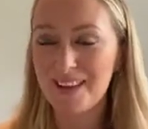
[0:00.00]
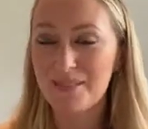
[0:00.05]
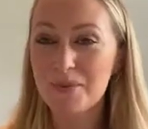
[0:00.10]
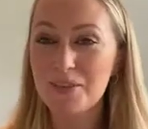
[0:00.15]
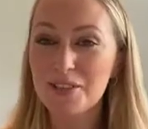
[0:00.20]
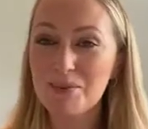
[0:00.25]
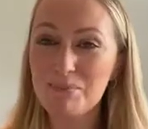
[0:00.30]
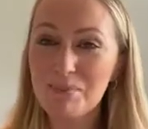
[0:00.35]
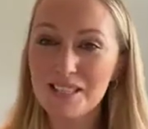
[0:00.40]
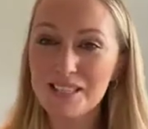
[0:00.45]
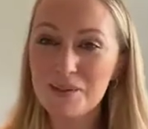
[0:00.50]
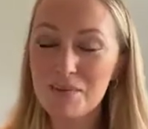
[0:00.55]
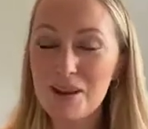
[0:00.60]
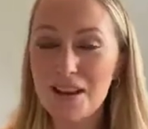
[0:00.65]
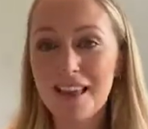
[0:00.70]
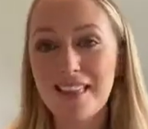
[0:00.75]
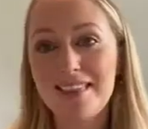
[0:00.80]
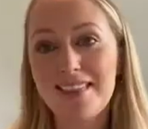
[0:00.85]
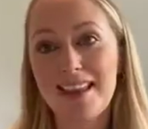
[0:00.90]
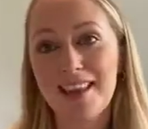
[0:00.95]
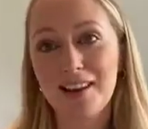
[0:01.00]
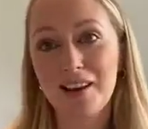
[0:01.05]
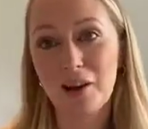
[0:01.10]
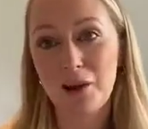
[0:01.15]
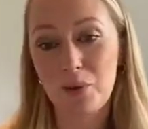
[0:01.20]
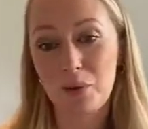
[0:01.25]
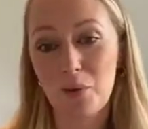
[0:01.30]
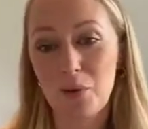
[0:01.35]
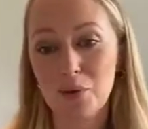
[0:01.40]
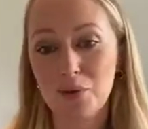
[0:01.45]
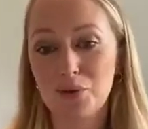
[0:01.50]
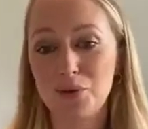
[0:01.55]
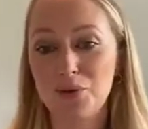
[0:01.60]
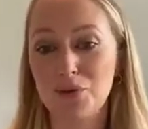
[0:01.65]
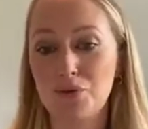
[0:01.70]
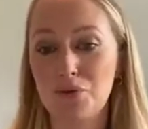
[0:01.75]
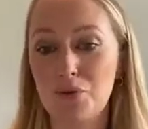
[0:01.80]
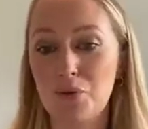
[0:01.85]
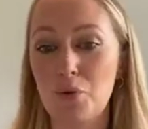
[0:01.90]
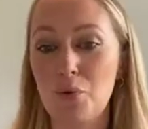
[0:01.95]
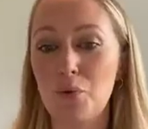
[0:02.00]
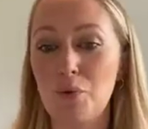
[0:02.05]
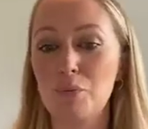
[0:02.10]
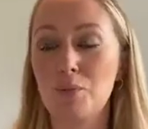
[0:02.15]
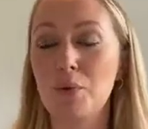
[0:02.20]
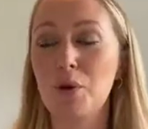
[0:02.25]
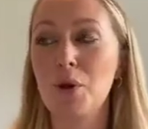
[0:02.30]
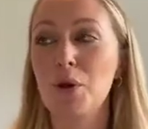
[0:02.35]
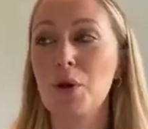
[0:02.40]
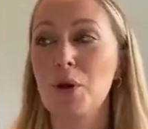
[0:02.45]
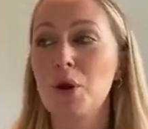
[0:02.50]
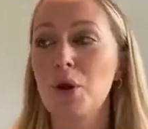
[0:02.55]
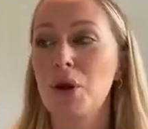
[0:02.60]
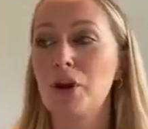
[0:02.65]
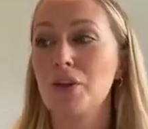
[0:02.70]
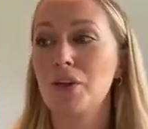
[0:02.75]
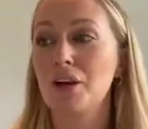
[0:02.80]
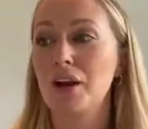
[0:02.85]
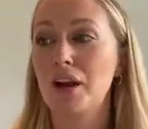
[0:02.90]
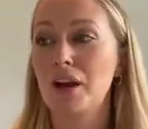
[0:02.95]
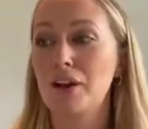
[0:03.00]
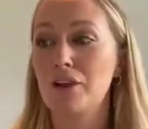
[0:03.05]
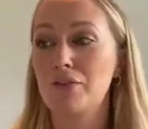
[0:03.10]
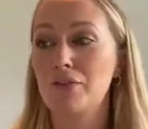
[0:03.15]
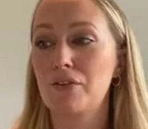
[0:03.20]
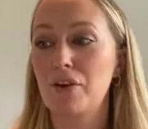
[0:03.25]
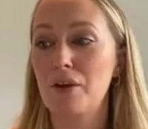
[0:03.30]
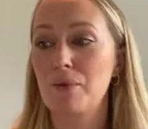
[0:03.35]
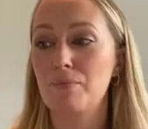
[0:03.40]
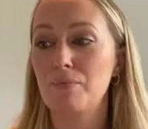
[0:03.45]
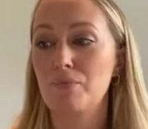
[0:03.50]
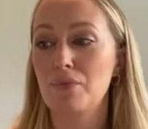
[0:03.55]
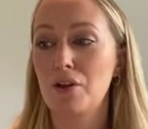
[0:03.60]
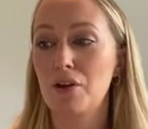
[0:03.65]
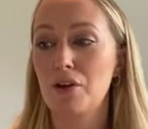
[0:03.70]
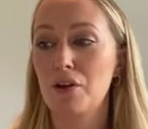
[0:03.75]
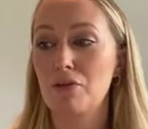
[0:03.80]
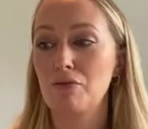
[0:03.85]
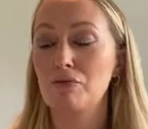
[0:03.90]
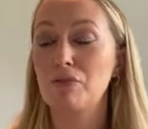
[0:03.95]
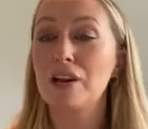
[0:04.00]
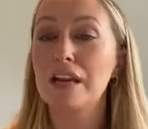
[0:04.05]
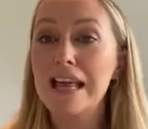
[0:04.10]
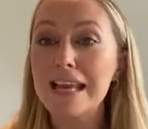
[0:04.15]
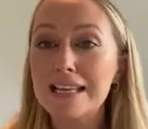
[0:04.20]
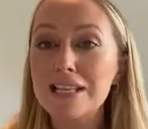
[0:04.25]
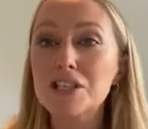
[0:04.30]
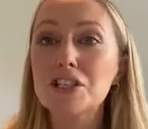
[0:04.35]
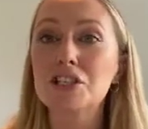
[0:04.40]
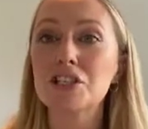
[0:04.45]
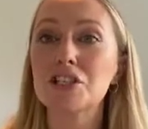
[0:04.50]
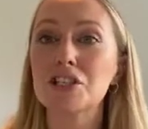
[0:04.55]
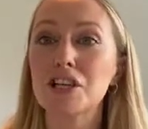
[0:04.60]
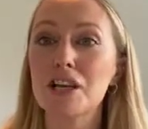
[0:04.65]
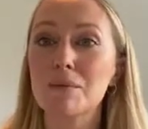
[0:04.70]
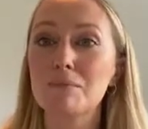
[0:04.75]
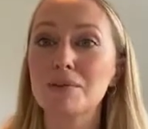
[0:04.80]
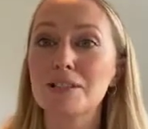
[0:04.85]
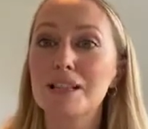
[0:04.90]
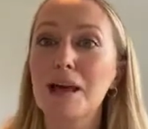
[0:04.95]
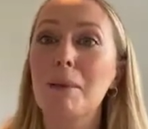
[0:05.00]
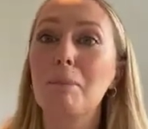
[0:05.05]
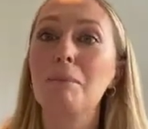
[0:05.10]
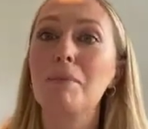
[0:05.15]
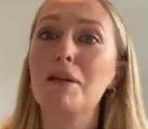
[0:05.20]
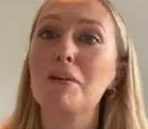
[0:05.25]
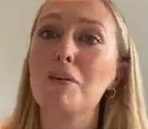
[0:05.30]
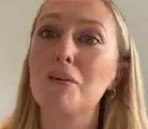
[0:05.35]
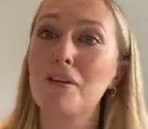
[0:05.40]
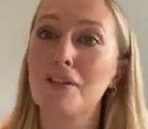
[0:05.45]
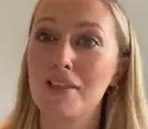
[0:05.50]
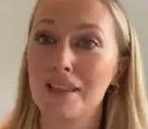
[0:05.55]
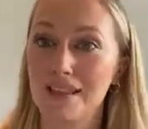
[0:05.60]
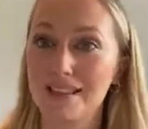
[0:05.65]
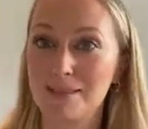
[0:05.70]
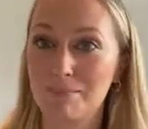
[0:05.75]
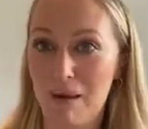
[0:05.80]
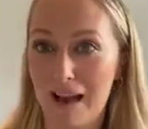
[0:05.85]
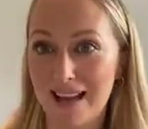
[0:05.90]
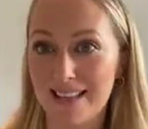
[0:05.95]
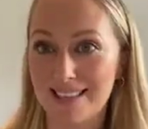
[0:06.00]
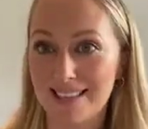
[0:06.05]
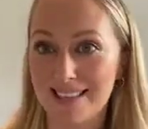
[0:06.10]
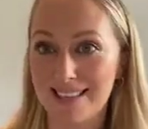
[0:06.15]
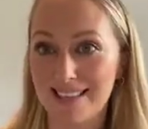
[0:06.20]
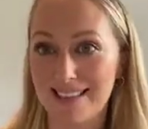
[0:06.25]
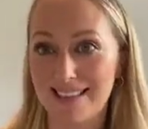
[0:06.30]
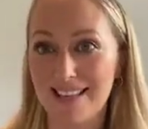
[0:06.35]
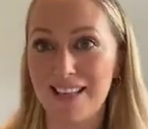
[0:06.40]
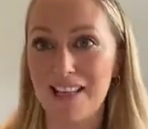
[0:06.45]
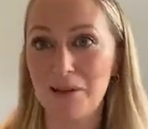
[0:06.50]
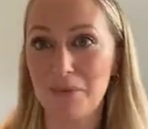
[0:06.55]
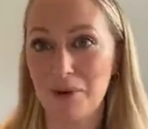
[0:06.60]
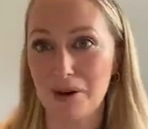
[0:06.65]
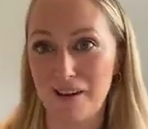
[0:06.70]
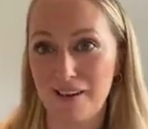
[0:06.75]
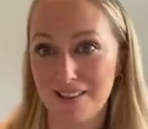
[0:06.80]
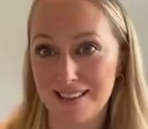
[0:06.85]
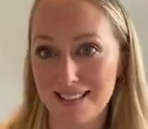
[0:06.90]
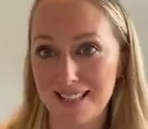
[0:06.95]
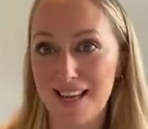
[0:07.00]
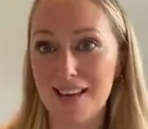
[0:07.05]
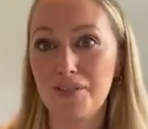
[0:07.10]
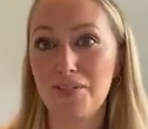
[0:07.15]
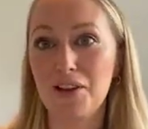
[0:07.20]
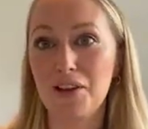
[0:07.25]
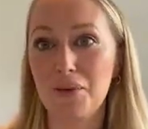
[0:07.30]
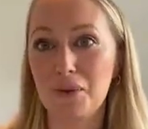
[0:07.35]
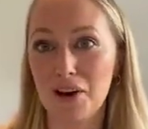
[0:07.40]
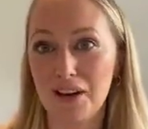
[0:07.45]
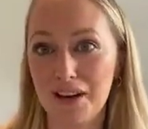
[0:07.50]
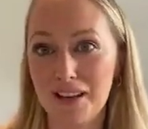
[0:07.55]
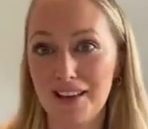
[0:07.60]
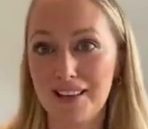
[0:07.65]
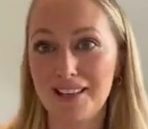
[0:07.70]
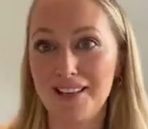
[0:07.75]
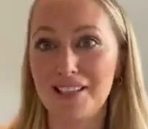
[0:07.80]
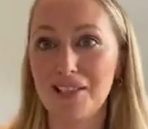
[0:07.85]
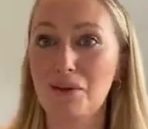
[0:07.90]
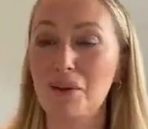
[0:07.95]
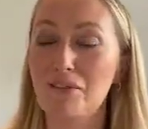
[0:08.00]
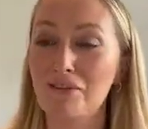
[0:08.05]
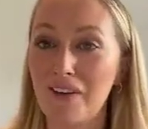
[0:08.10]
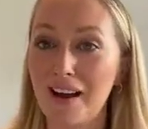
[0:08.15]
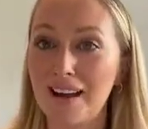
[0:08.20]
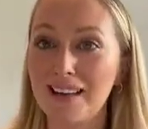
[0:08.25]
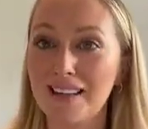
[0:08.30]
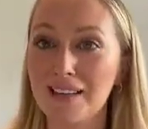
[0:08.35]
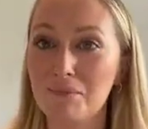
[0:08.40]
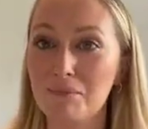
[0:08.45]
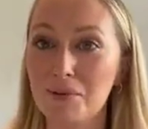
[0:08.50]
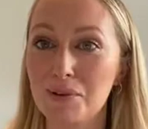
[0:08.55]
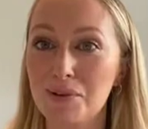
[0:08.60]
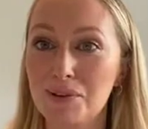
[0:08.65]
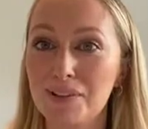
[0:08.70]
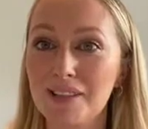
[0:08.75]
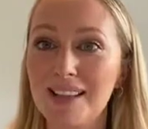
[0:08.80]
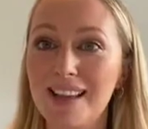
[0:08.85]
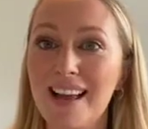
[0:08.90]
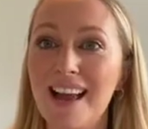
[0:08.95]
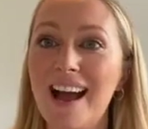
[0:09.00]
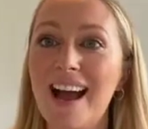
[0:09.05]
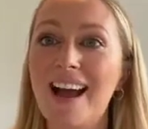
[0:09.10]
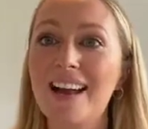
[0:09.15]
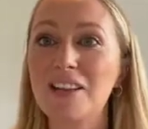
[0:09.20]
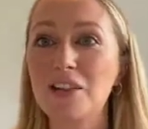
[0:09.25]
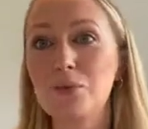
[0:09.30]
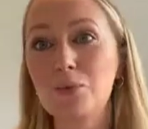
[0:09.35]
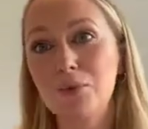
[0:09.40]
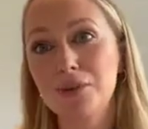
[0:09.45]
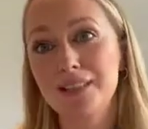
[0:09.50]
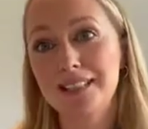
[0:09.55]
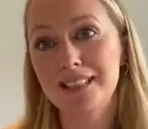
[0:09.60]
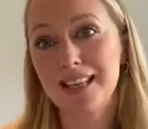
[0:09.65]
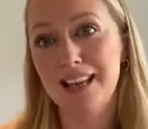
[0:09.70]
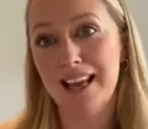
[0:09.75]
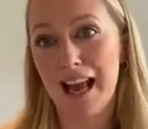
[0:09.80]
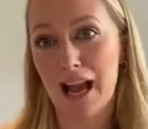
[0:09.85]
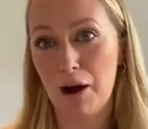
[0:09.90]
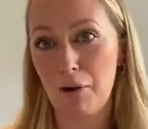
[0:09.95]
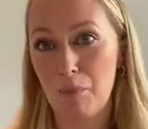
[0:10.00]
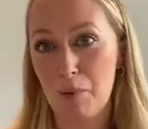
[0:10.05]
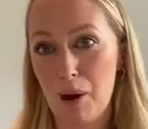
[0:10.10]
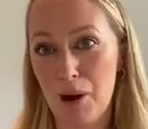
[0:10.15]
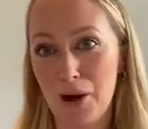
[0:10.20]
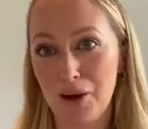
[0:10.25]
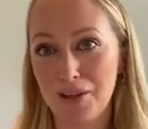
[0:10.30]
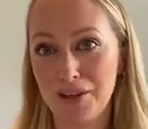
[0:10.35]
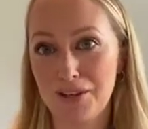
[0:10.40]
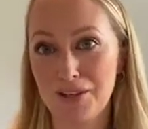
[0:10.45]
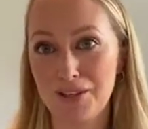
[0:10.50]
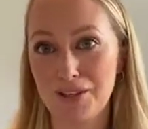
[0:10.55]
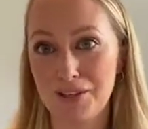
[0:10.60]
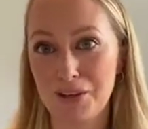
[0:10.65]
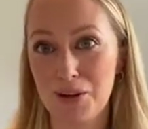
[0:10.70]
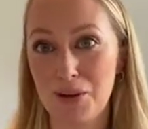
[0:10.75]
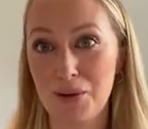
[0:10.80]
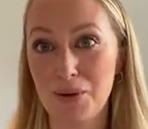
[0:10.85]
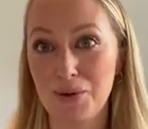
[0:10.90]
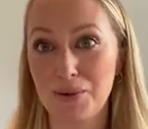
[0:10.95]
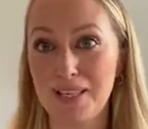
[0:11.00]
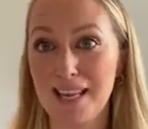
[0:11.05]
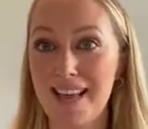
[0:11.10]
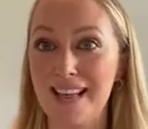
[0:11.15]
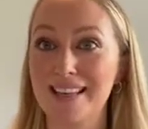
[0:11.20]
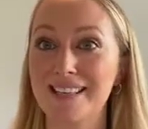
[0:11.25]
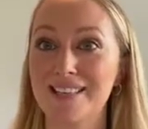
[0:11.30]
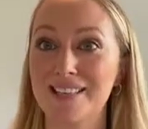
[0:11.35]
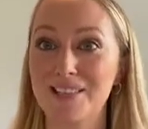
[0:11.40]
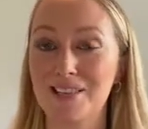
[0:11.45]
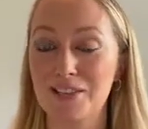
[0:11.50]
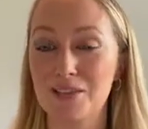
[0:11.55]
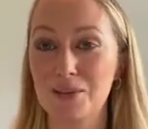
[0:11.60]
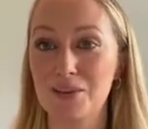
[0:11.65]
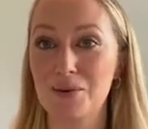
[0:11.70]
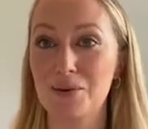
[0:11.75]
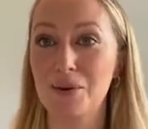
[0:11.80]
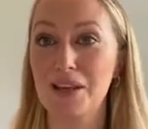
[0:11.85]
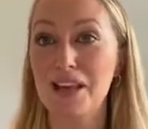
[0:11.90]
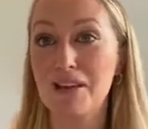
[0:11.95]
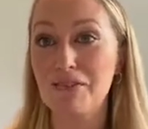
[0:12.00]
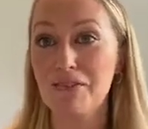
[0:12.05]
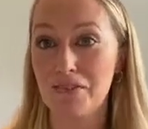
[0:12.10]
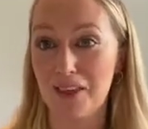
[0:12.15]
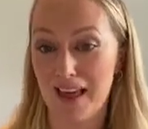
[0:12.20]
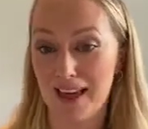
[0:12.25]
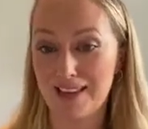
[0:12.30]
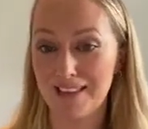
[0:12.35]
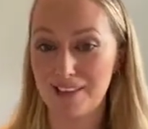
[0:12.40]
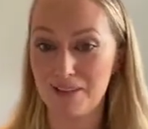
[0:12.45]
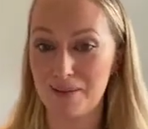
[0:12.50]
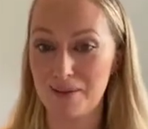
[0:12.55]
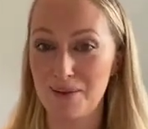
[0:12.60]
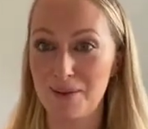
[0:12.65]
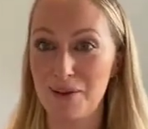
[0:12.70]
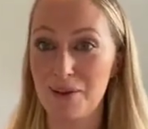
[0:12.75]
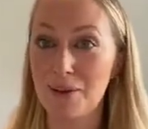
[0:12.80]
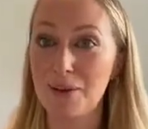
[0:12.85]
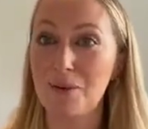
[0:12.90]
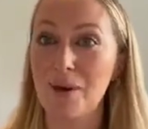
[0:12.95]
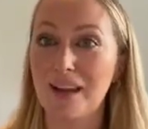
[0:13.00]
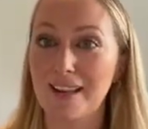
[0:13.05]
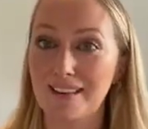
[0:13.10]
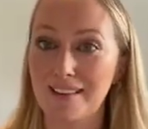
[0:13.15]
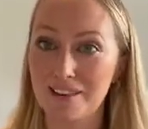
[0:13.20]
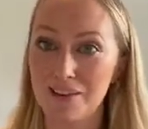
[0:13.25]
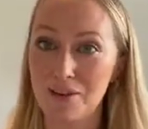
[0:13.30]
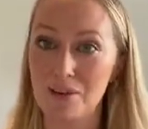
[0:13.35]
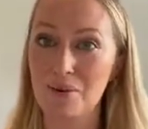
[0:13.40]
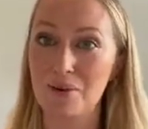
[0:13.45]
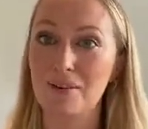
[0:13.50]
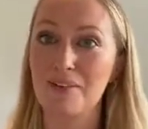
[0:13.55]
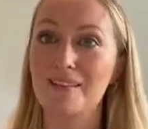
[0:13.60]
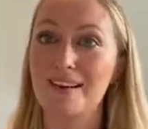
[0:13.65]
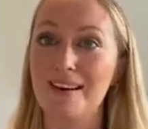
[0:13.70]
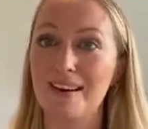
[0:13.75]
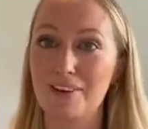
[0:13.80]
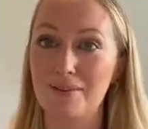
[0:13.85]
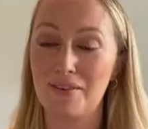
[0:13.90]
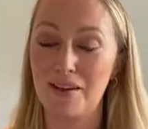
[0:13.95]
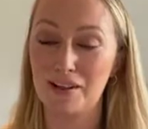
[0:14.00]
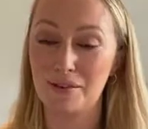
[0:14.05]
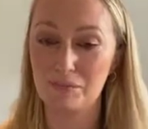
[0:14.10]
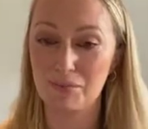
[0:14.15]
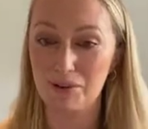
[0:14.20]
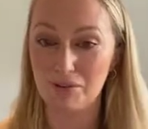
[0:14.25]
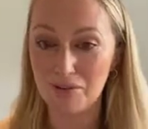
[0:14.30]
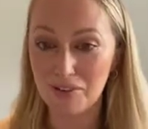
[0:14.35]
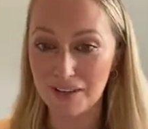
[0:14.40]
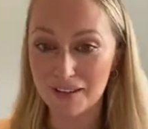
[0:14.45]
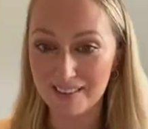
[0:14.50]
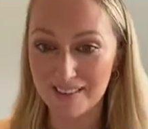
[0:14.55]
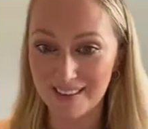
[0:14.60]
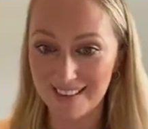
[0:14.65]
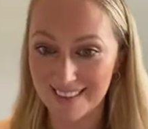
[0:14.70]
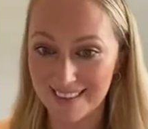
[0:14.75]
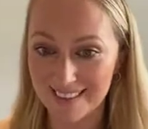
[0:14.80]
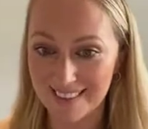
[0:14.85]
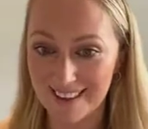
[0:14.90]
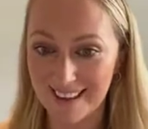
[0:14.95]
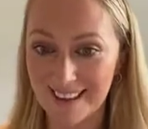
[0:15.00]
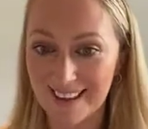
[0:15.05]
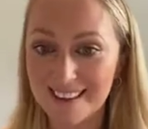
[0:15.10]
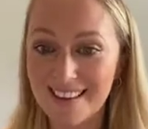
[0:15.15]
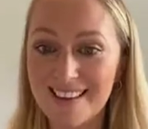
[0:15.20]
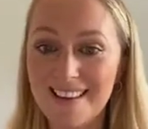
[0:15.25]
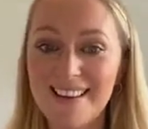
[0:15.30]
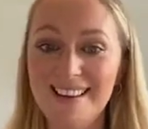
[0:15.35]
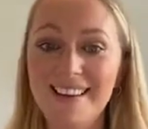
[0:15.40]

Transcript: which means we can then go on to form the kind of relationships that mirror this pattern, that you are safe, you are heard, you are valuable, and you will seek out partners who tend to give that to you and who kind of help you feel like that,